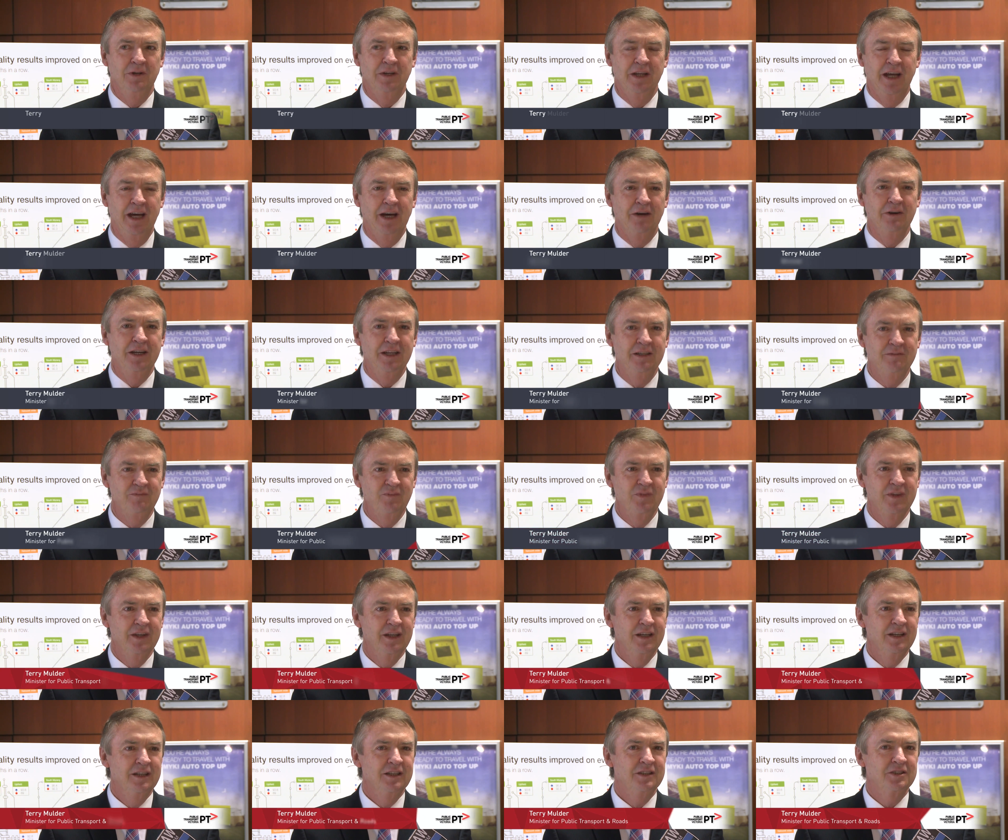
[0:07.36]
We now hit
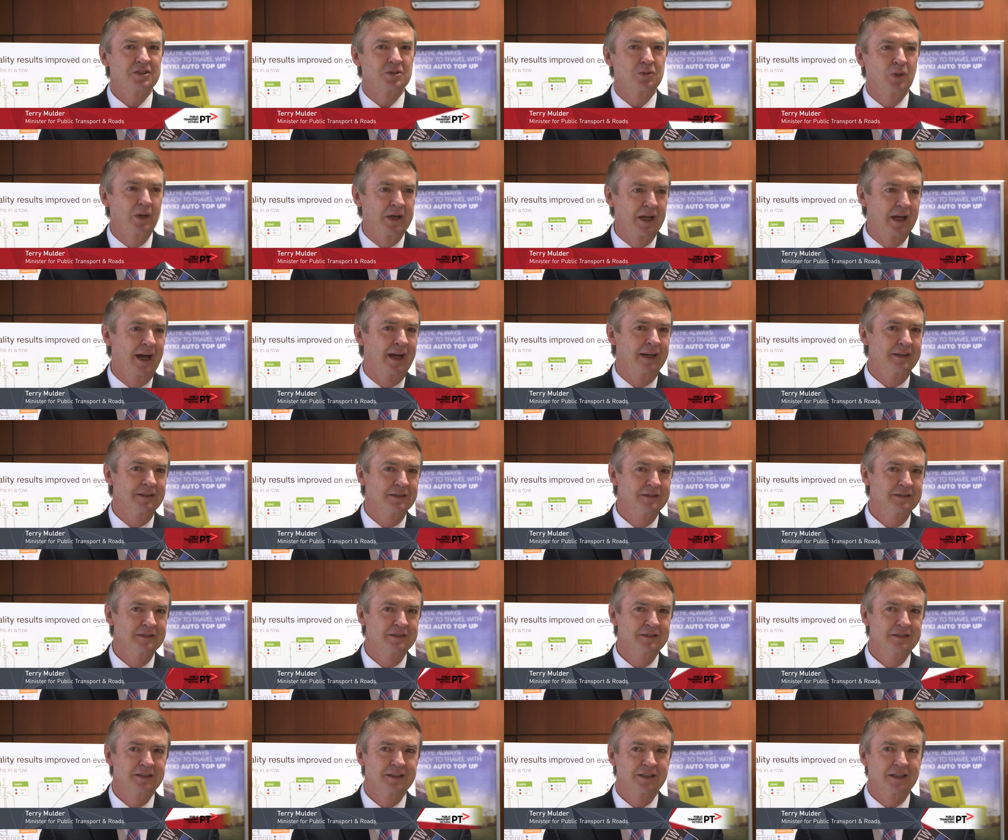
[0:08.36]
28
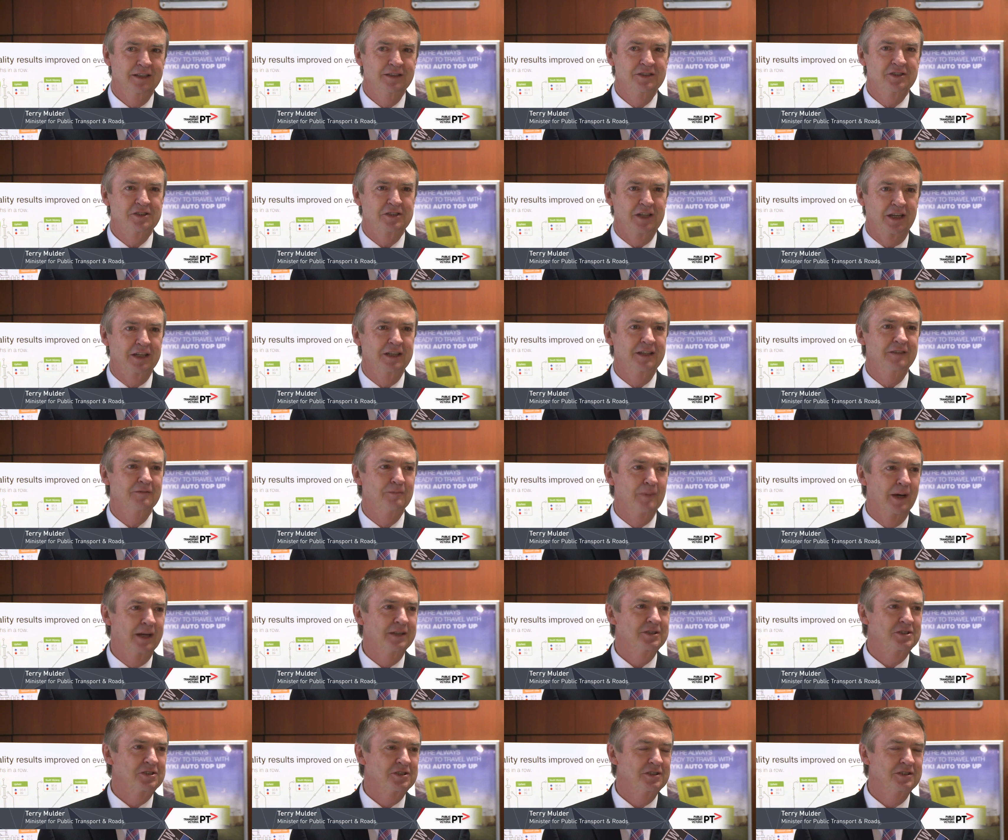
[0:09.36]
consecutive
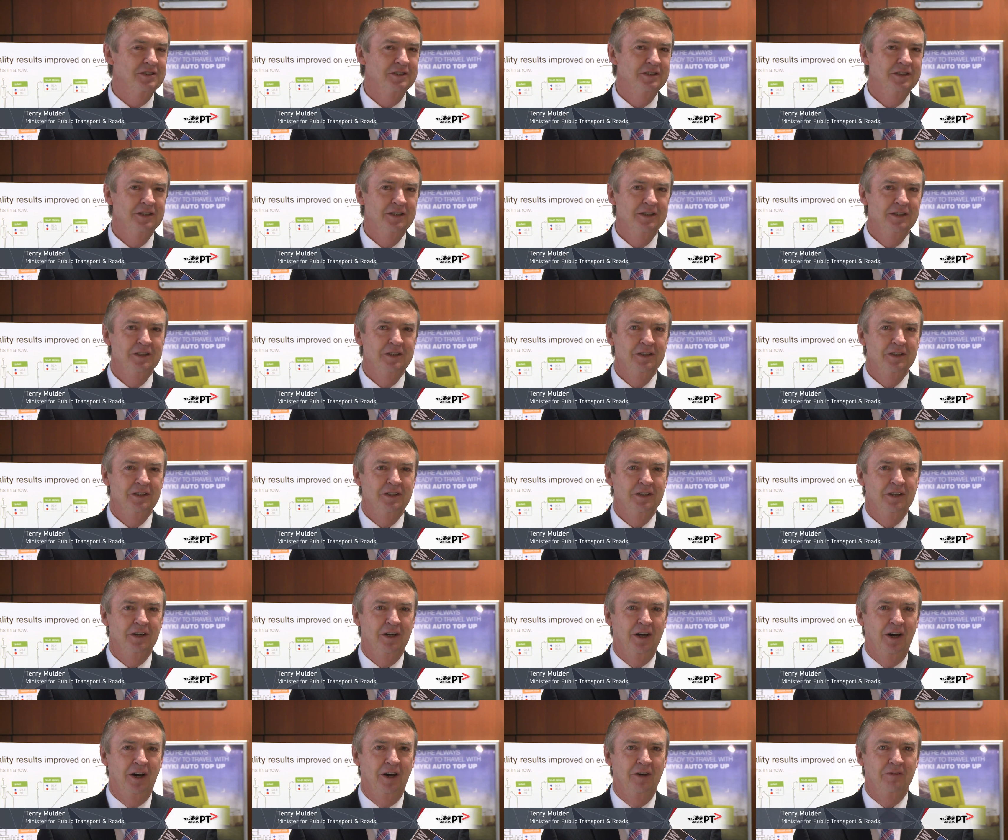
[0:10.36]
months
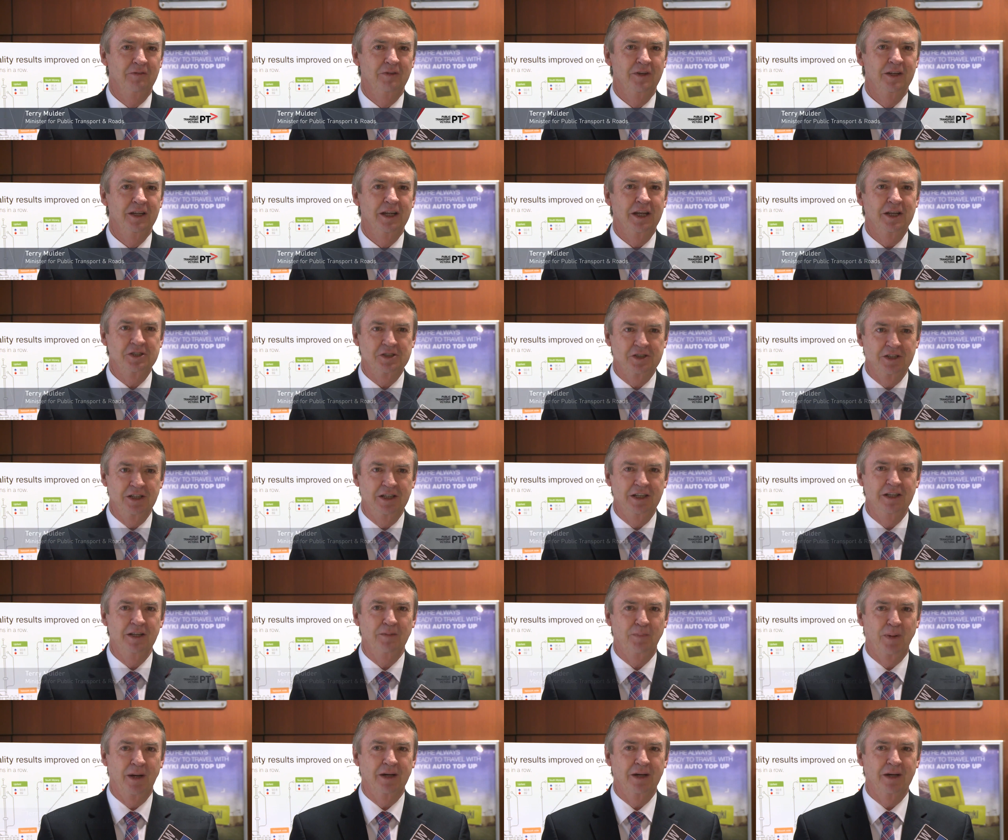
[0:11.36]
of exceeding the